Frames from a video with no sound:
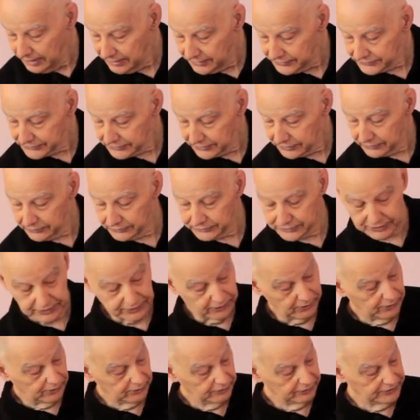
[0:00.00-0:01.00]
So to
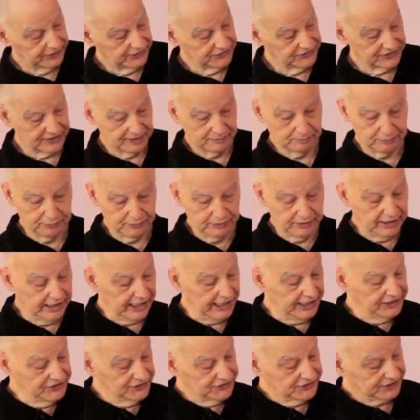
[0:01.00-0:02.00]
hold this in
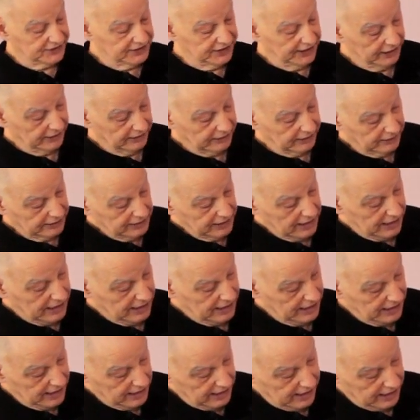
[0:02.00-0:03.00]
place here,
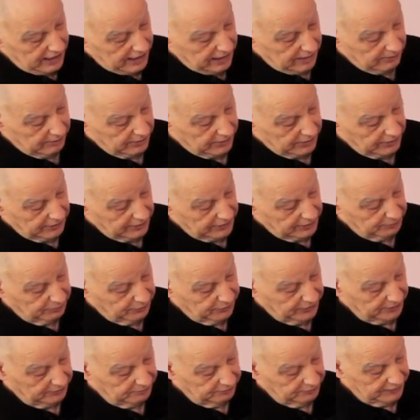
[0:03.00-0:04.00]
we're going to
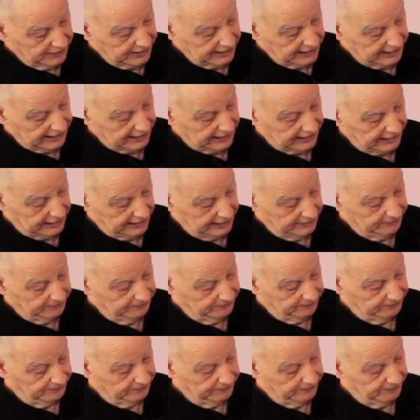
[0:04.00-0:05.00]
put a pin in.
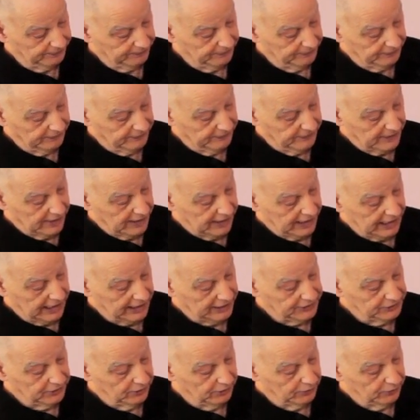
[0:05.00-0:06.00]

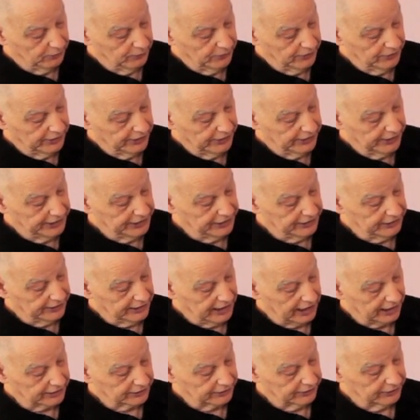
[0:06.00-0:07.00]
And don't worry, you're
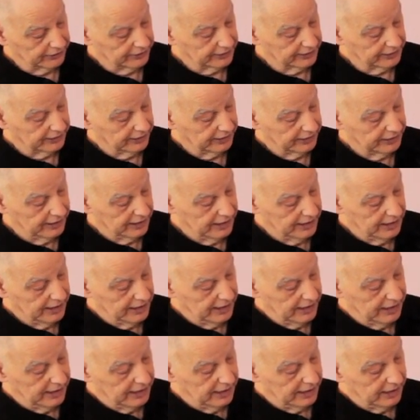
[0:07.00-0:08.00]
not going to
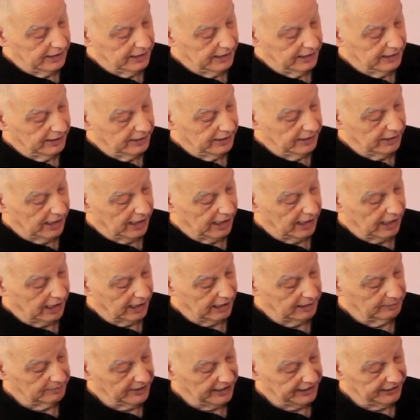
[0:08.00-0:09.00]

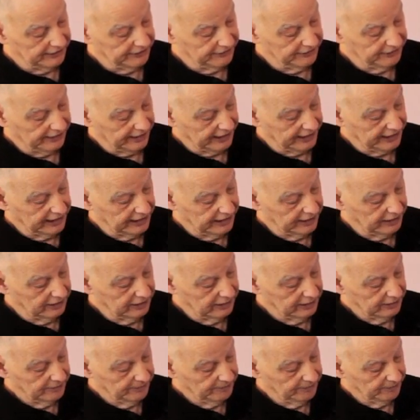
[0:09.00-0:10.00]
harm anything
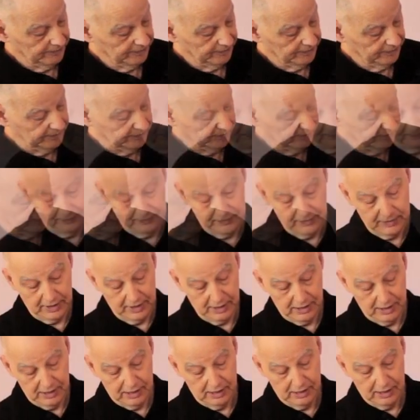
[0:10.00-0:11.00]
here.
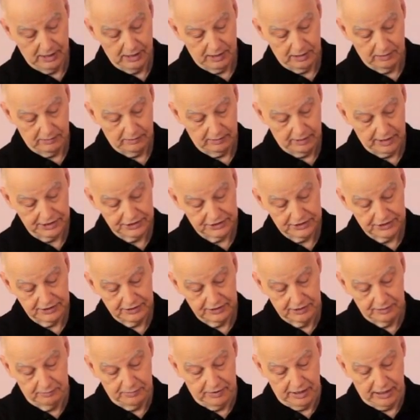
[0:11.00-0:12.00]
Right to
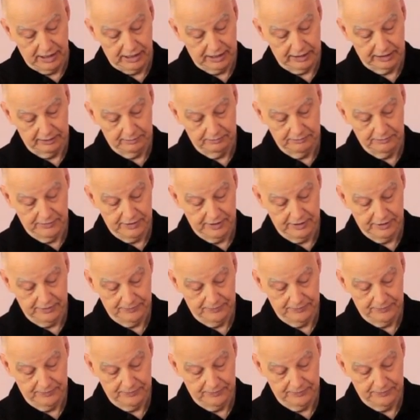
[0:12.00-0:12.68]
the bottom.